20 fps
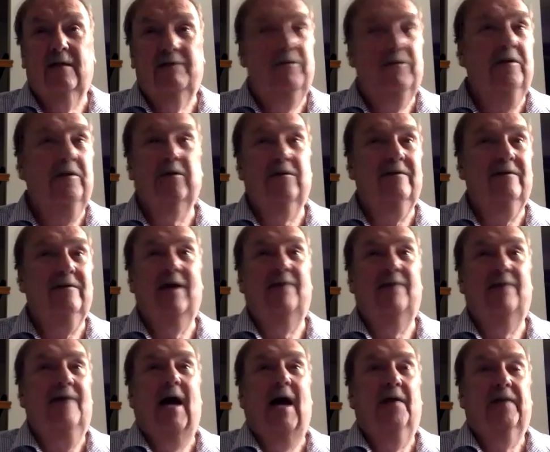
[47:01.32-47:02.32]
putting
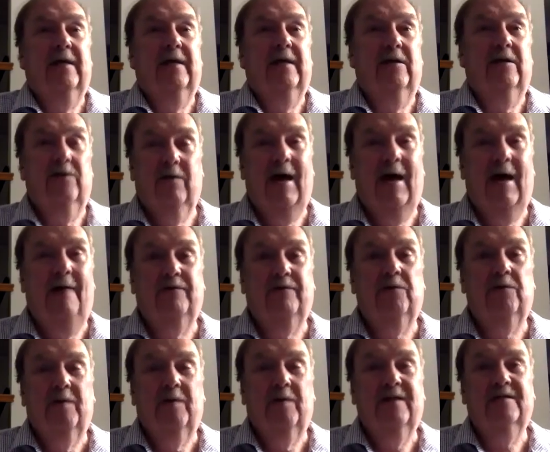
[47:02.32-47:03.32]
yourself out there. You have
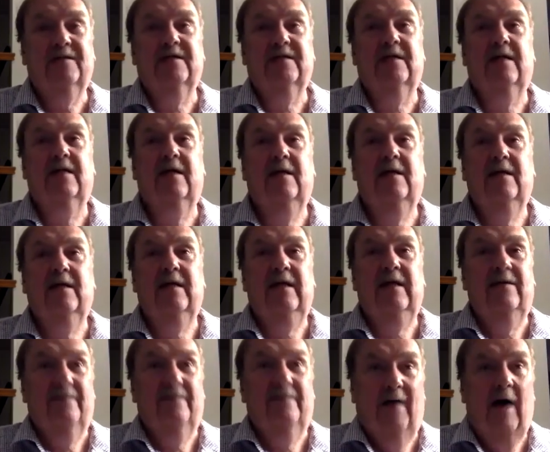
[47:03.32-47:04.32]
to risk
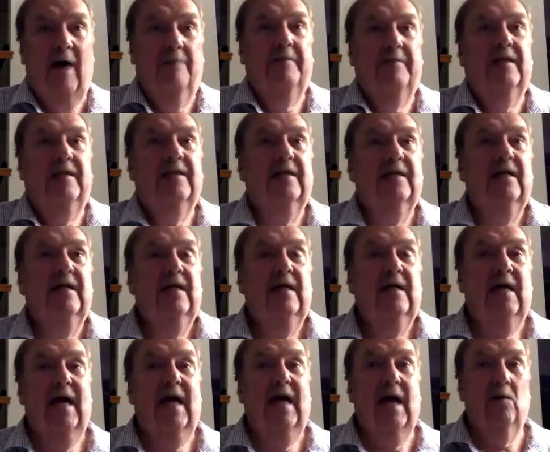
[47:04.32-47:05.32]
involvement.
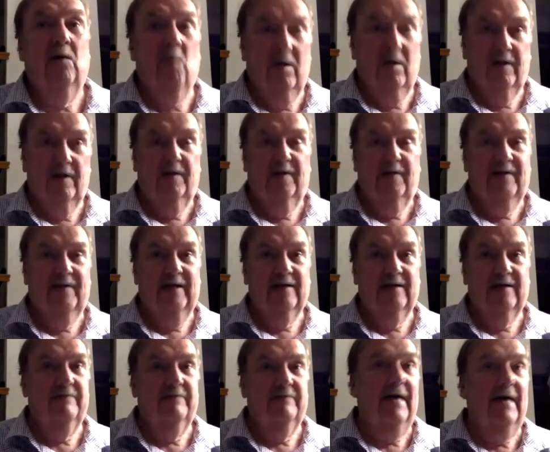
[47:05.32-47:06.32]
And one of the
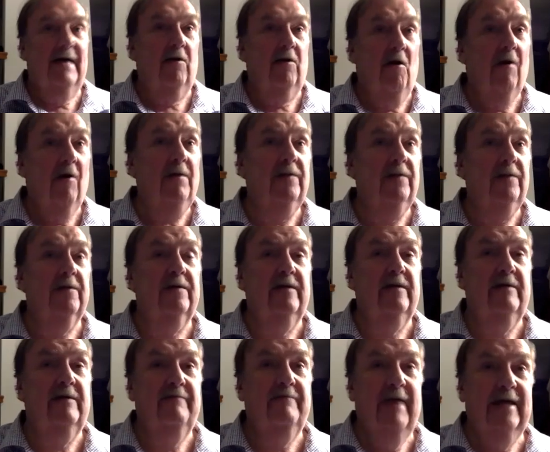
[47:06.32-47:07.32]
things about Arthur
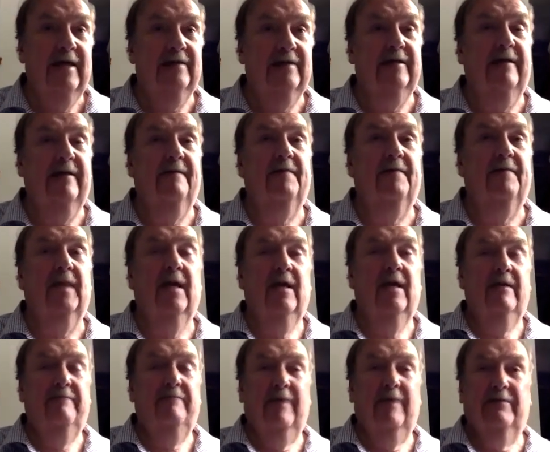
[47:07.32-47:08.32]
that makes him
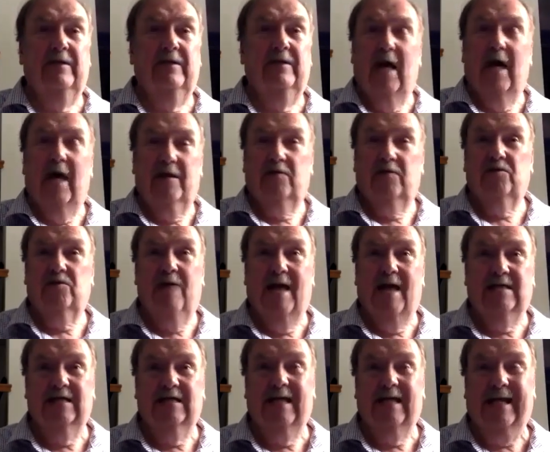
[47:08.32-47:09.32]
maybe not a
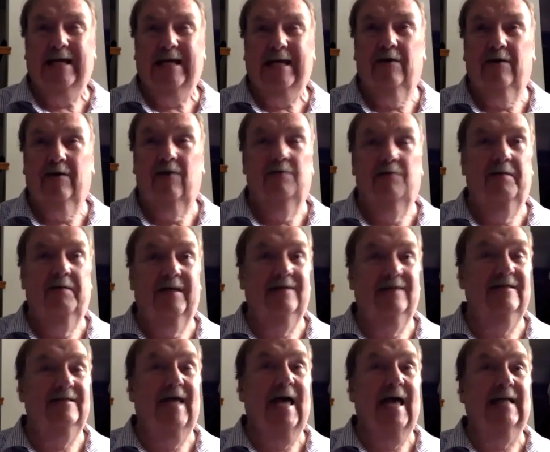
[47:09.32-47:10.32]
tragic hero, but a
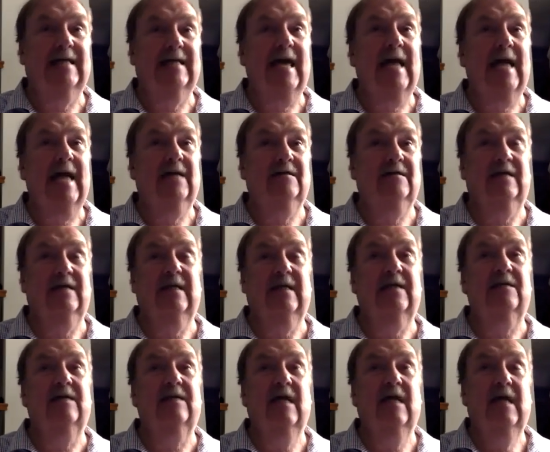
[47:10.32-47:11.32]
sad case
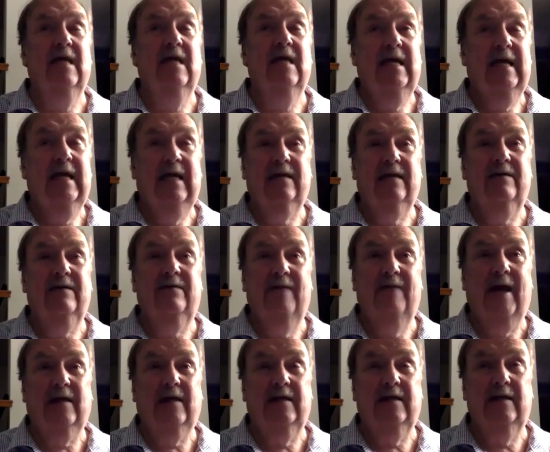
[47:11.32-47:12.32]
is he's
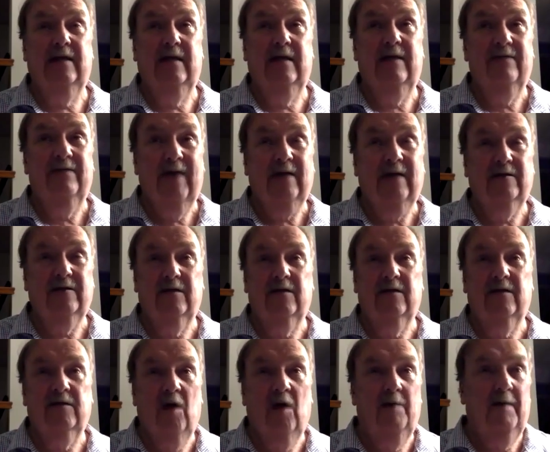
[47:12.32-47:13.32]

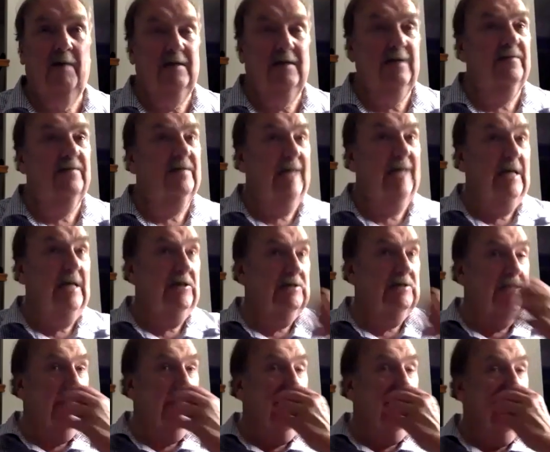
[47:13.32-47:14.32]
invested so much of his
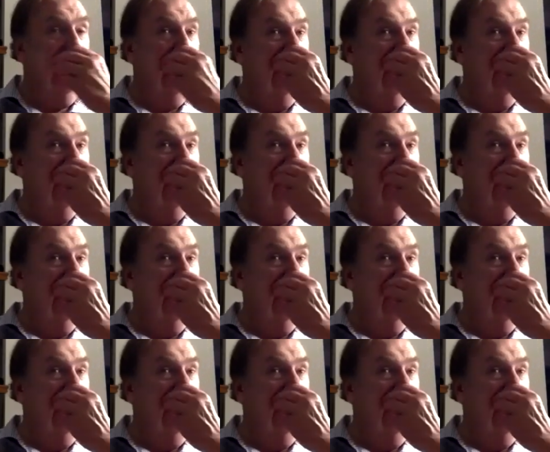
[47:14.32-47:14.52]
energy